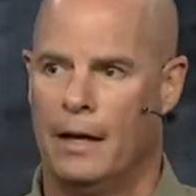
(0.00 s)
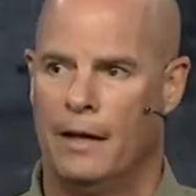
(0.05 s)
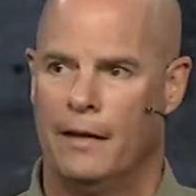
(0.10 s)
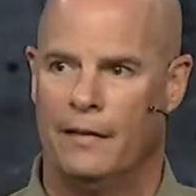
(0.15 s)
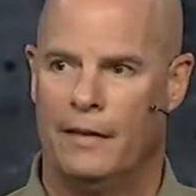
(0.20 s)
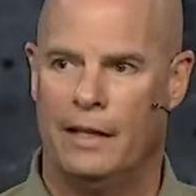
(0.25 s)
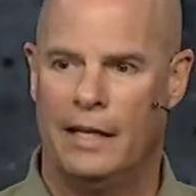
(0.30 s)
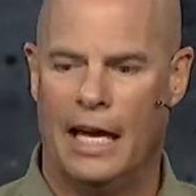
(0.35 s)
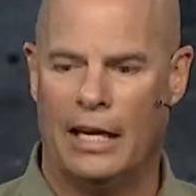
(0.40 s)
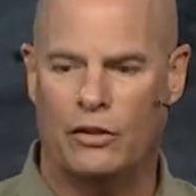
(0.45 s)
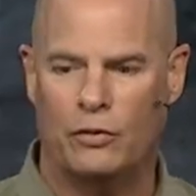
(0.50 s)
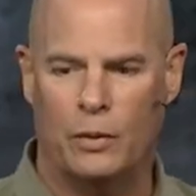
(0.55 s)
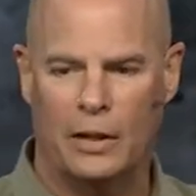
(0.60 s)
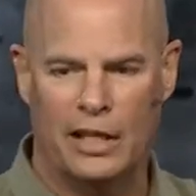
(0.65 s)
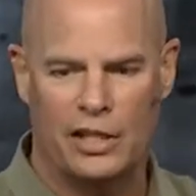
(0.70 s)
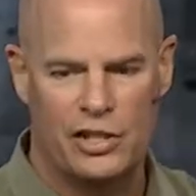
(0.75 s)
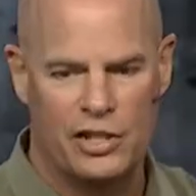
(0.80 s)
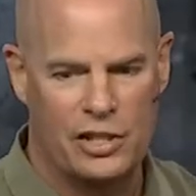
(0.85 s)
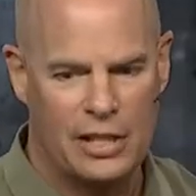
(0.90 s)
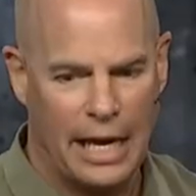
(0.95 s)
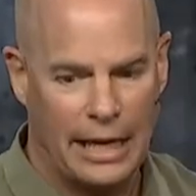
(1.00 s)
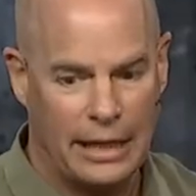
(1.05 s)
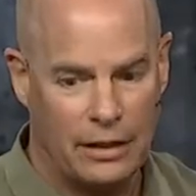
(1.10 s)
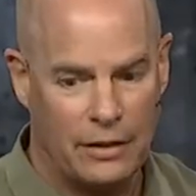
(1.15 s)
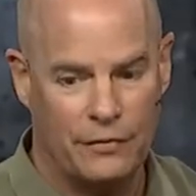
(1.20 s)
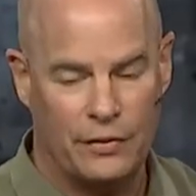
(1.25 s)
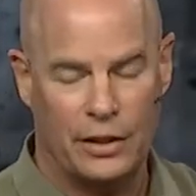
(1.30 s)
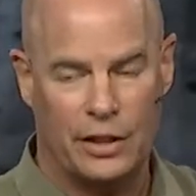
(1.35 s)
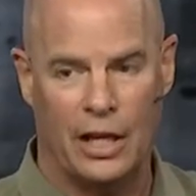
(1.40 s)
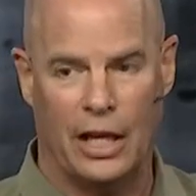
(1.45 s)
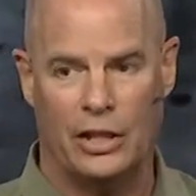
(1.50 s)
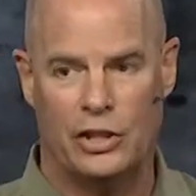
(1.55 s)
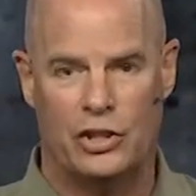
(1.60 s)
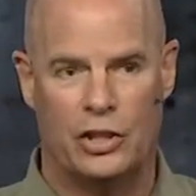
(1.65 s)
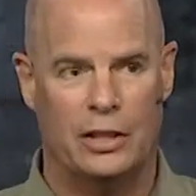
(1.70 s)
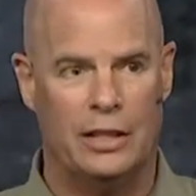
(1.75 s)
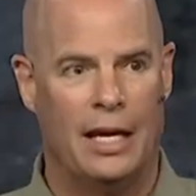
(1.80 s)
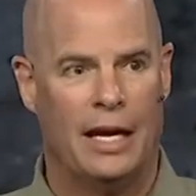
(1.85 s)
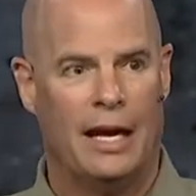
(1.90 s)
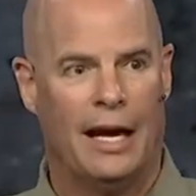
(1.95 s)
The next one is
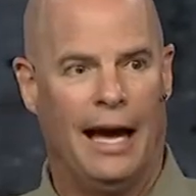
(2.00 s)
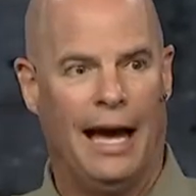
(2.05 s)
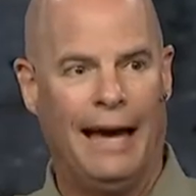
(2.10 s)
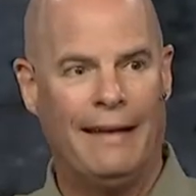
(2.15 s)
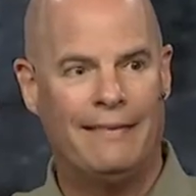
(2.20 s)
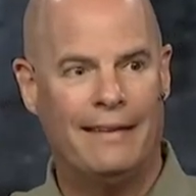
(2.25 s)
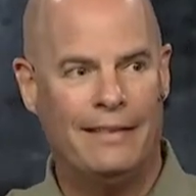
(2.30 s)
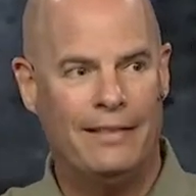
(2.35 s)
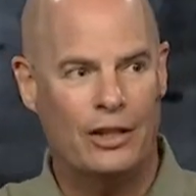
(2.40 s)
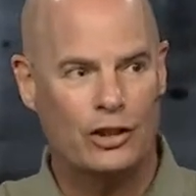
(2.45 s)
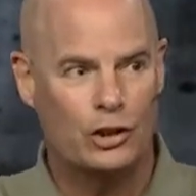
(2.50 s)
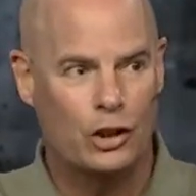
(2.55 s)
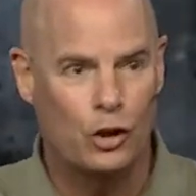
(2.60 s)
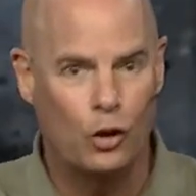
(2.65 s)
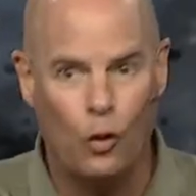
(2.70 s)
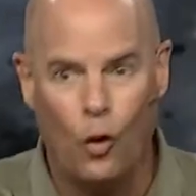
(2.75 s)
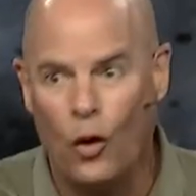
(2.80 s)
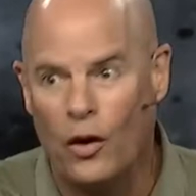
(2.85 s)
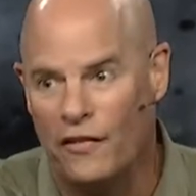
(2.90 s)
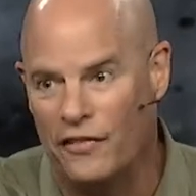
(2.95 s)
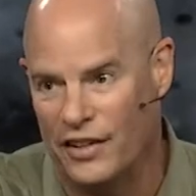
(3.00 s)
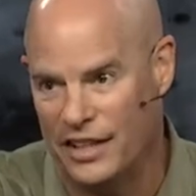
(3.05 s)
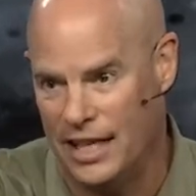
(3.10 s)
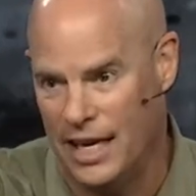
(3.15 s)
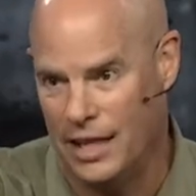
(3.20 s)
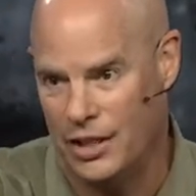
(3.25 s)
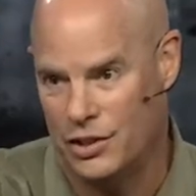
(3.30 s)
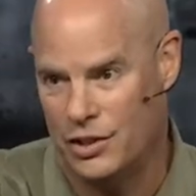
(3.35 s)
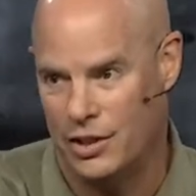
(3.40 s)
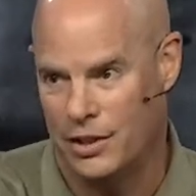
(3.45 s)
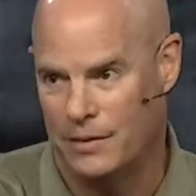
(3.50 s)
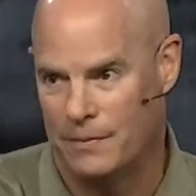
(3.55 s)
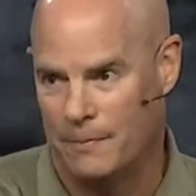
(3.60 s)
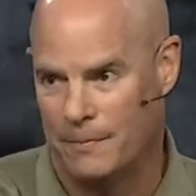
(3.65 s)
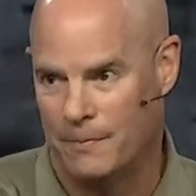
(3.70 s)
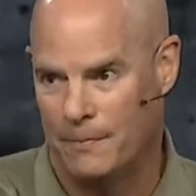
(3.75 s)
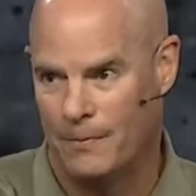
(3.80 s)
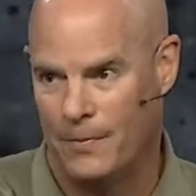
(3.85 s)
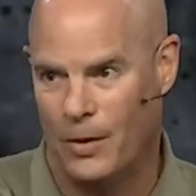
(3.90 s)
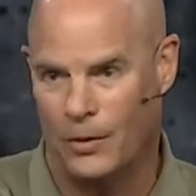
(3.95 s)
sanctification, and then there's glorification
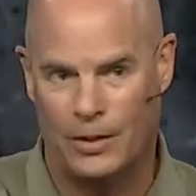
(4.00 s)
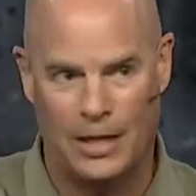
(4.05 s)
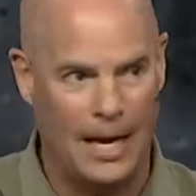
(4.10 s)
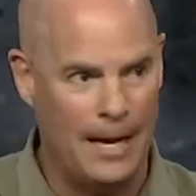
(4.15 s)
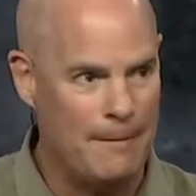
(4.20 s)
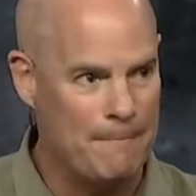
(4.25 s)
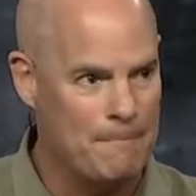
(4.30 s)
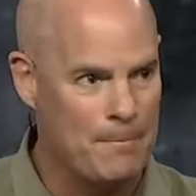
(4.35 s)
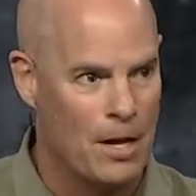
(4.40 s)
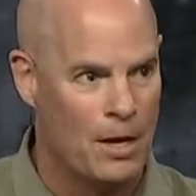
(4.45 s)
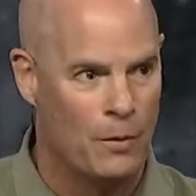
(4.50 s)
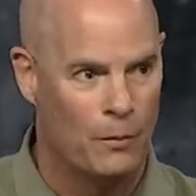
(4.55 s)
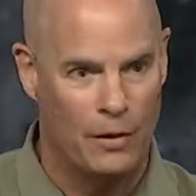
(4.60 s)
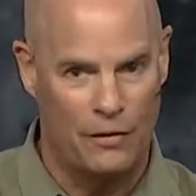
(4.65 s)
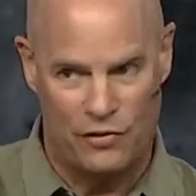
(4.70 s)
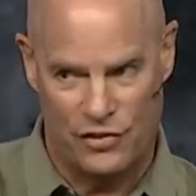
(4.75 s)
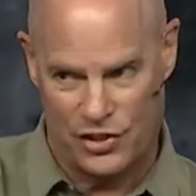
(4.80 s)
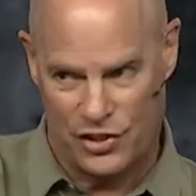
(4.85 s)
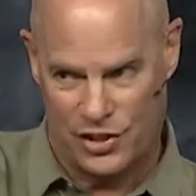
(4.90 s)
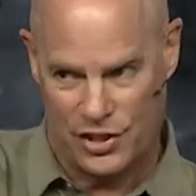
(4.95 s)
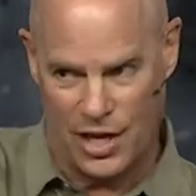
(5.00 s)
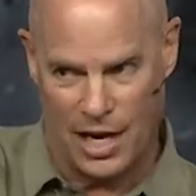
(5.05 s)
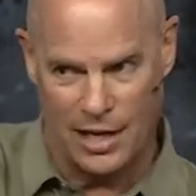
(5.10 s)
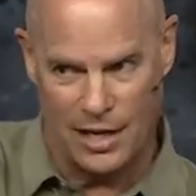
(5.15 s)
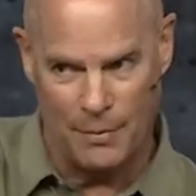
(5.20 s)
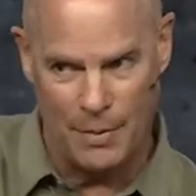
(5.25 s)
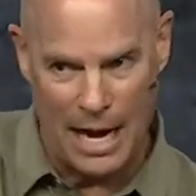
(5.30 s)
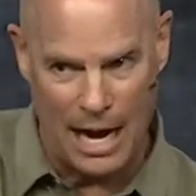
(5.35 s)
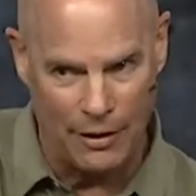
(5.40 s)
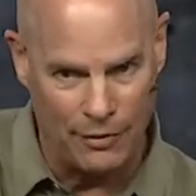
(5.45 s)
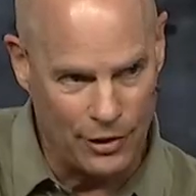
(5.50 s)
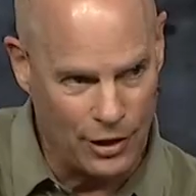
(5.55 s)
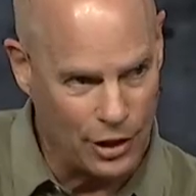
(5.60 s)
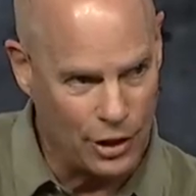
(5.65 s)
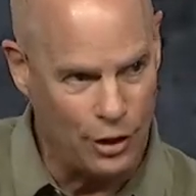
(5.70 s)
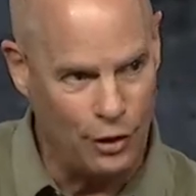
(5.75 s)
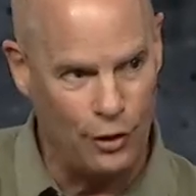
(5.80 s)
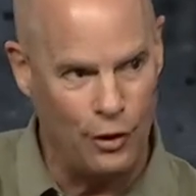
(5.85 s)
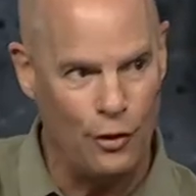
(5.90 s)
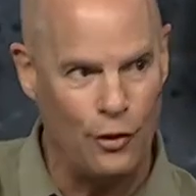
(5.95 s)
okay? We've sung about the
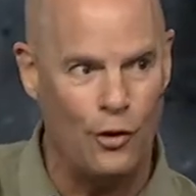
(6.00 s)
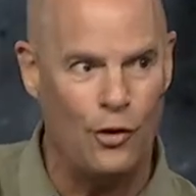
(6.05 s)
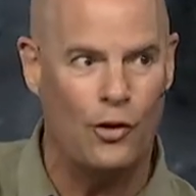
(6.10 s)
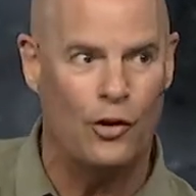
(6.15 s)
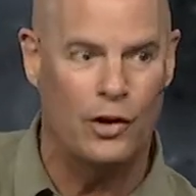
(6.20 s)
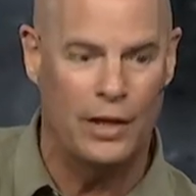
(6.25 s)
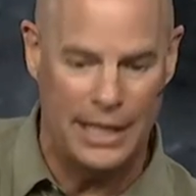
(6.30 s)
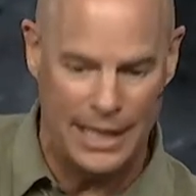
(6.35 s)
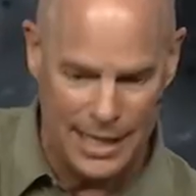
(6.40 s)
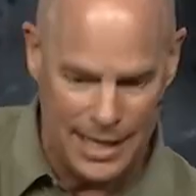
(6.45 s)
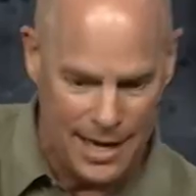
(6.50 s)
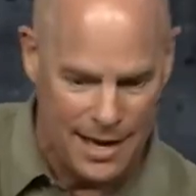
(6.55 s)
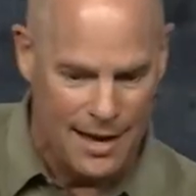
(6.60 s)
glory